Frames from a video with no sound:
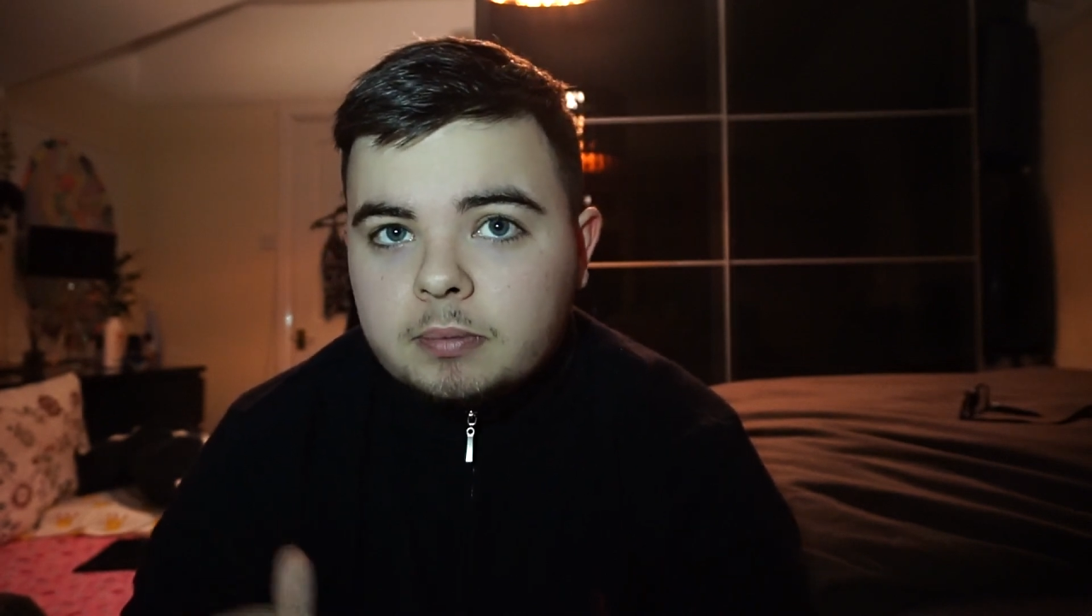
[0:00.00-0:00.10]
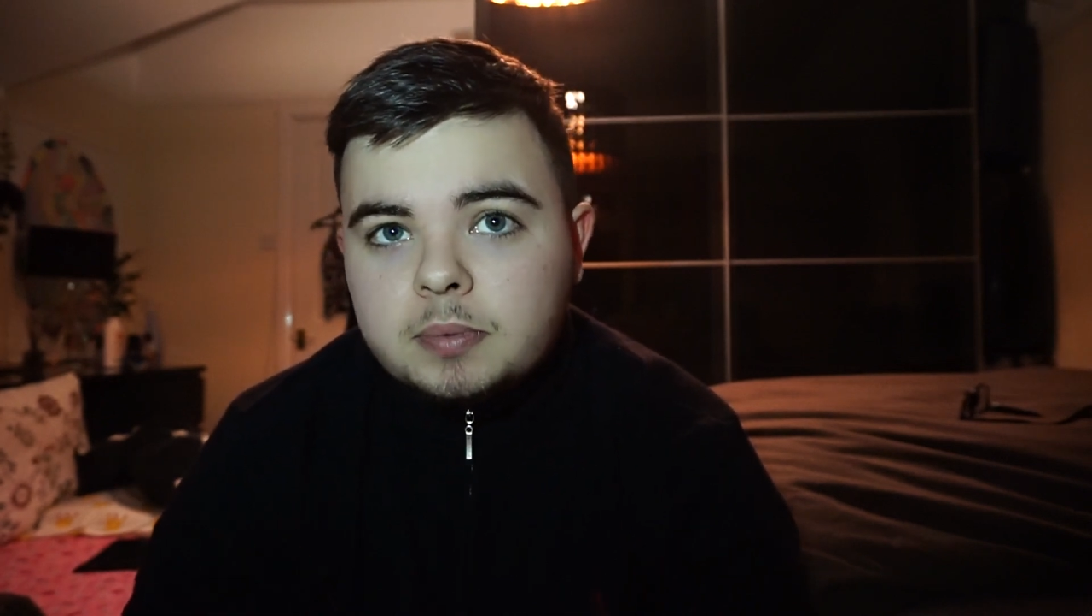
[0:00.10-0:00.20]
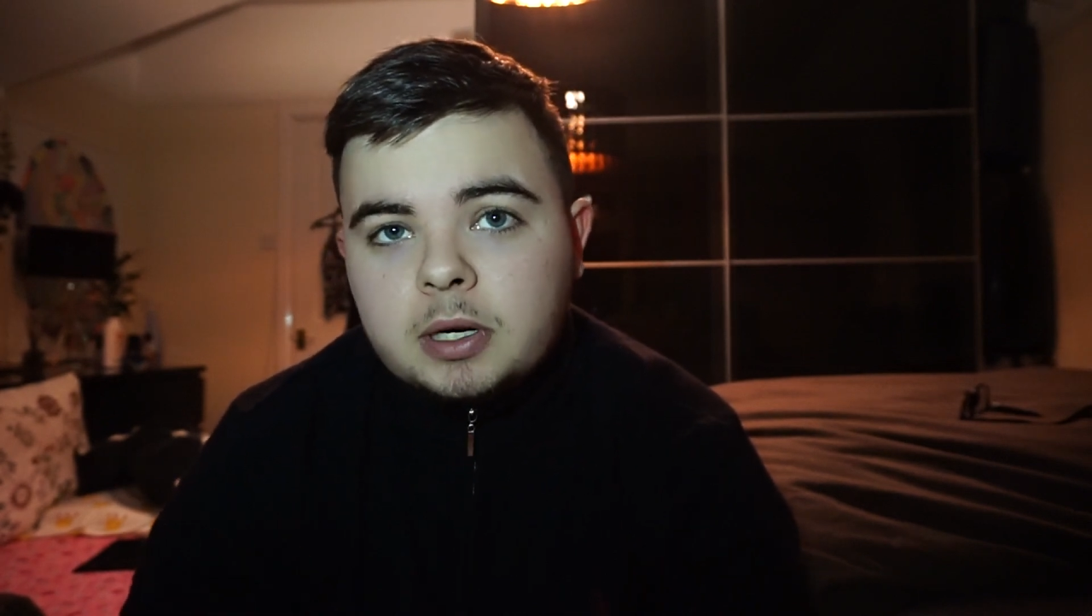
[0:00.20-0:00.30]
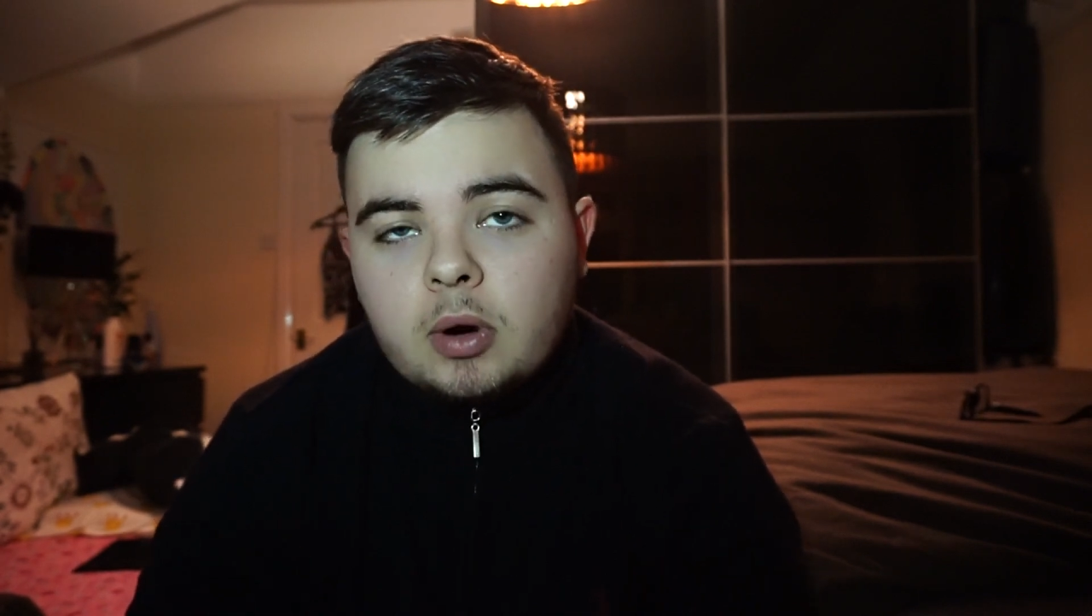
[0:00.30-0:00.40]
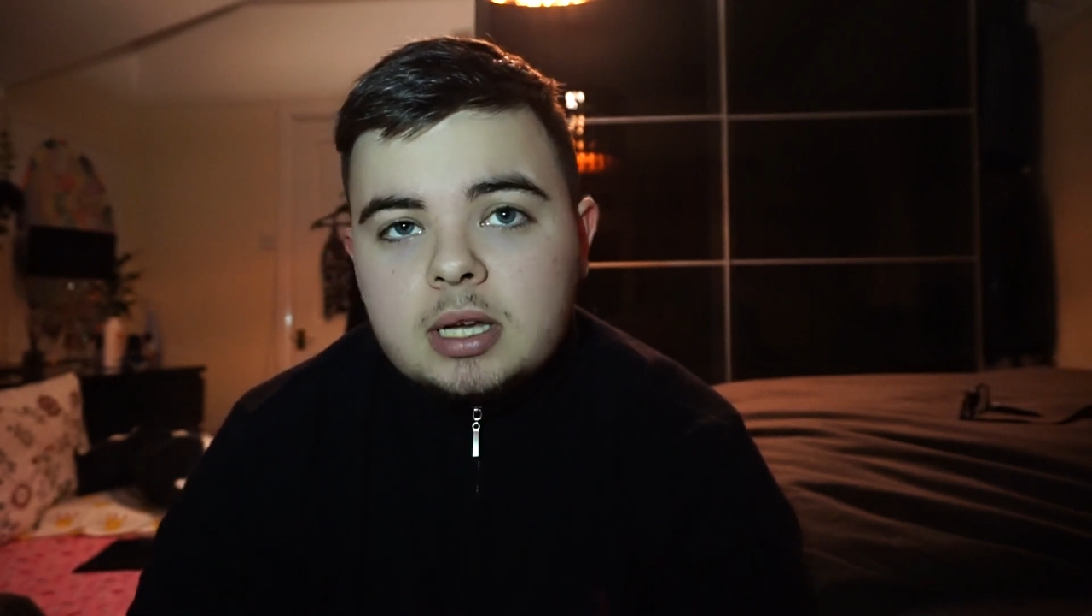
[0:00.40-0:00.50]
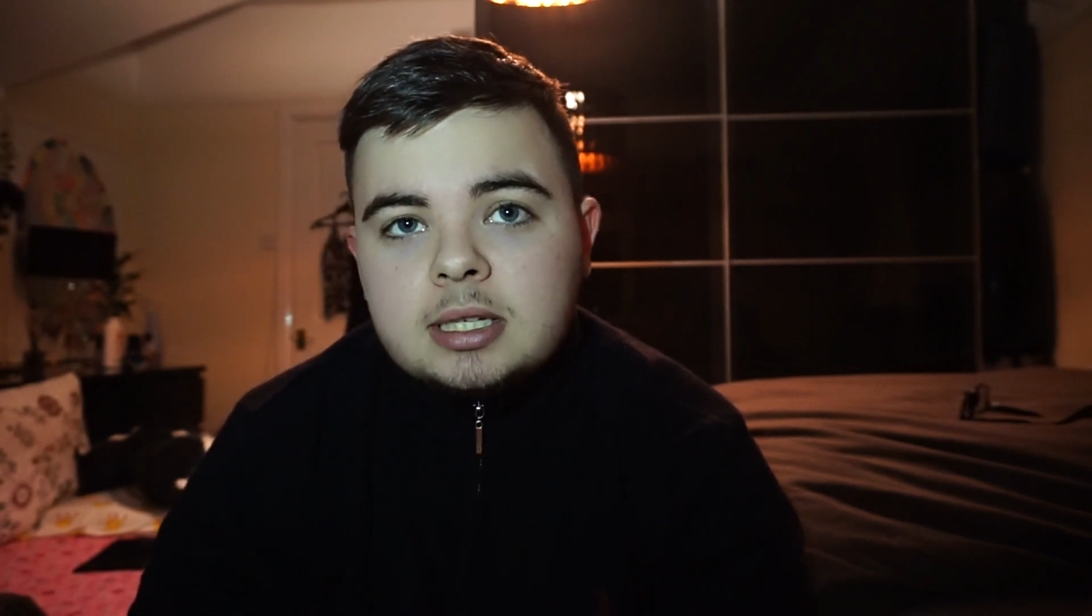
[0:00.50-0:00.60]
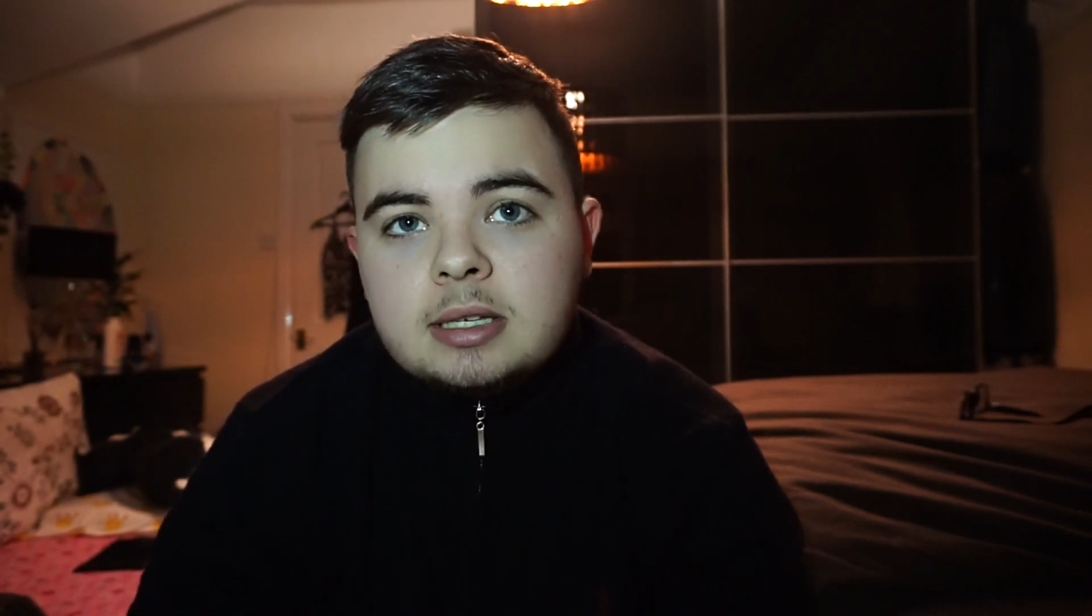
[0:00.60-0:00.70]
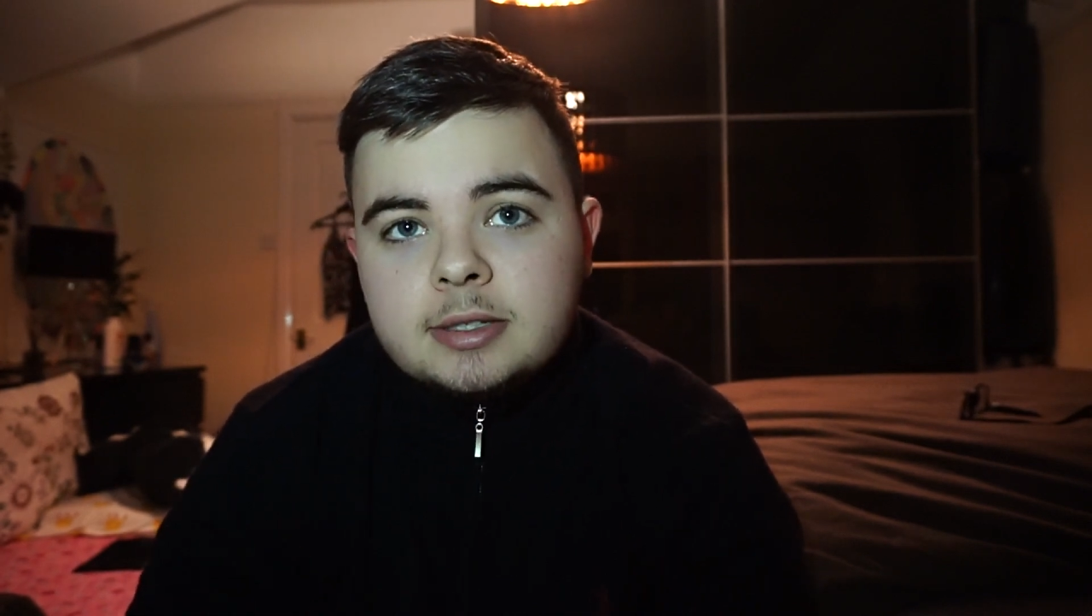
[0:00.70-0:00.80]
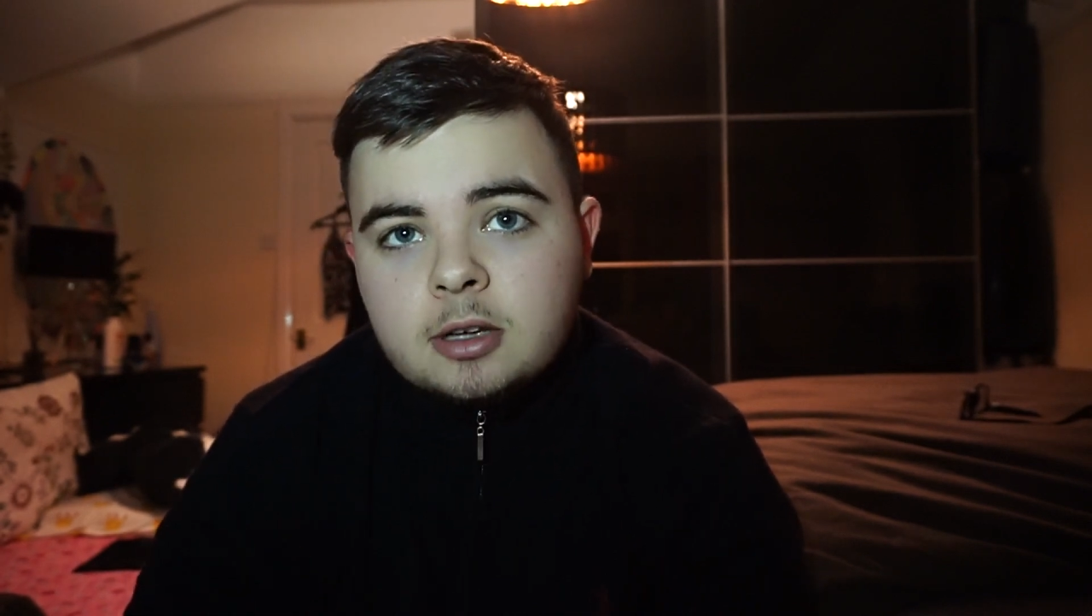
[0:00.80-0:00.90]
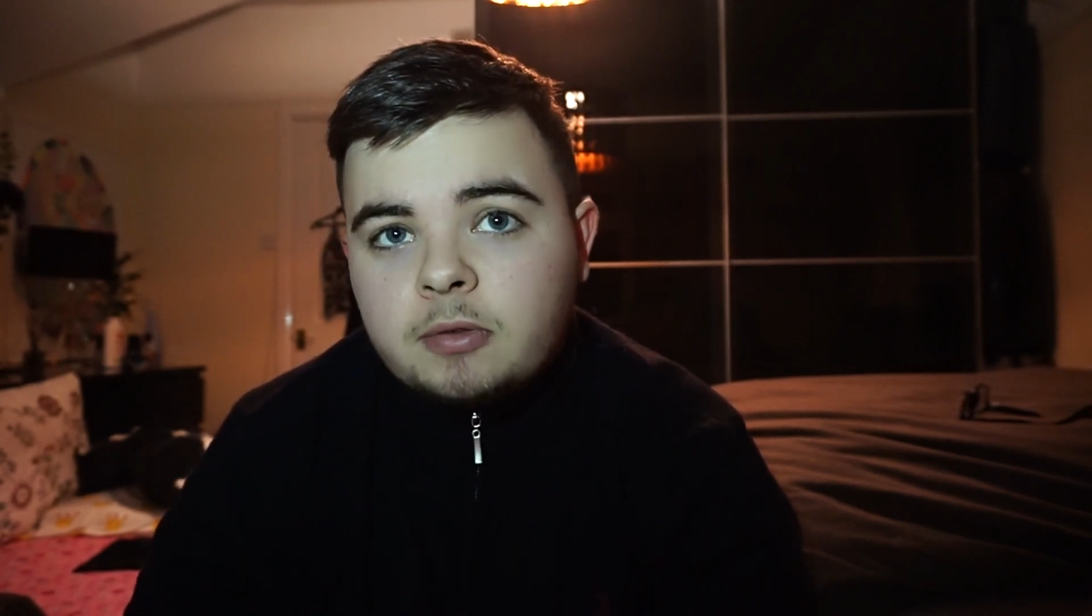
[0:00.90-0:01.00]
Been a great
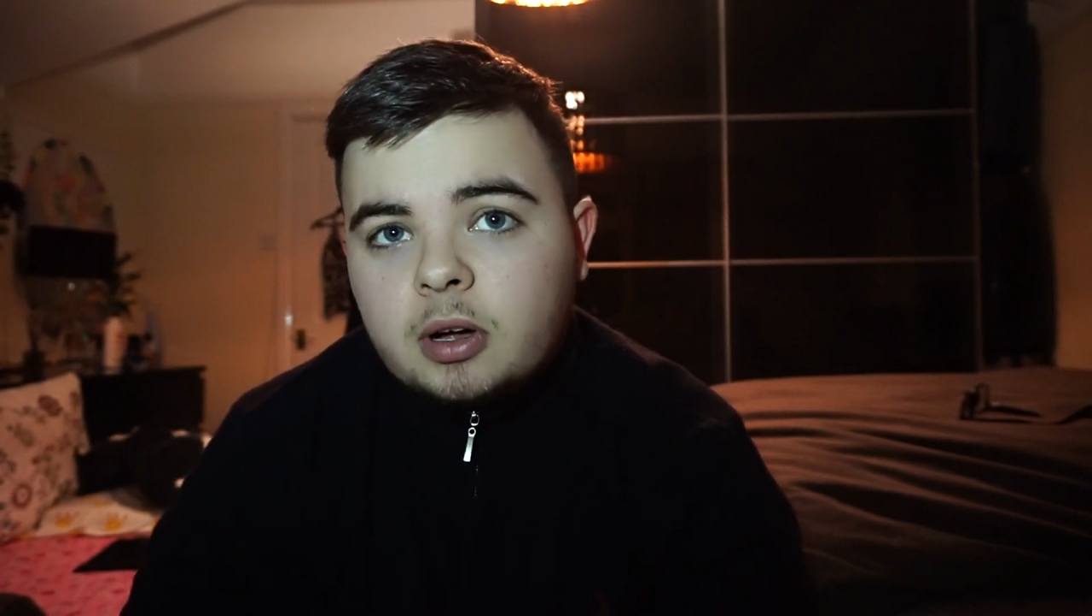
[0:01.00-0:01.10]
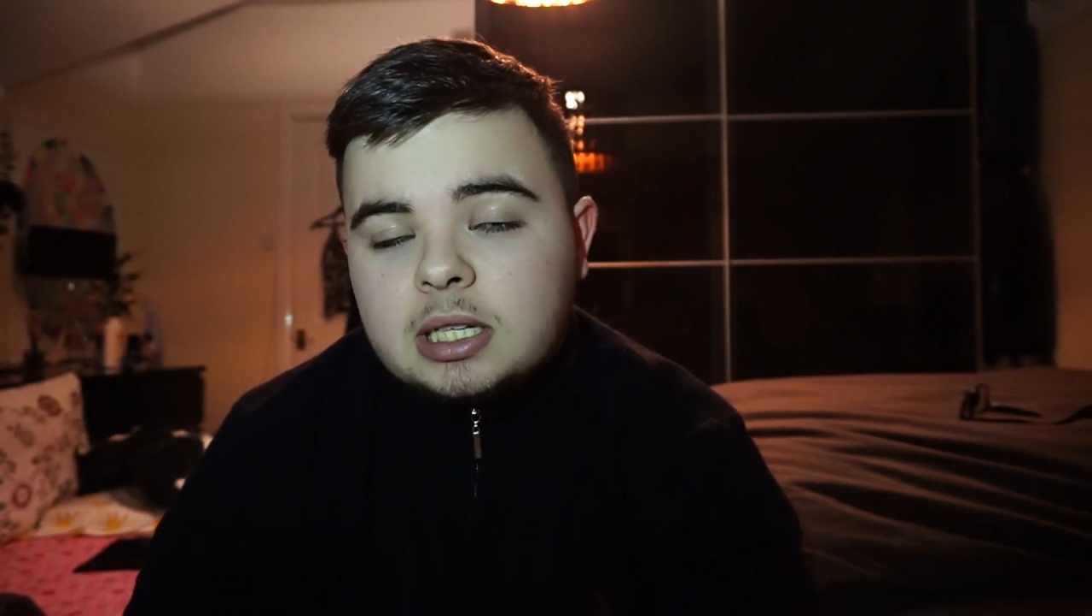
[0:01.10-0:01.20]
season so far.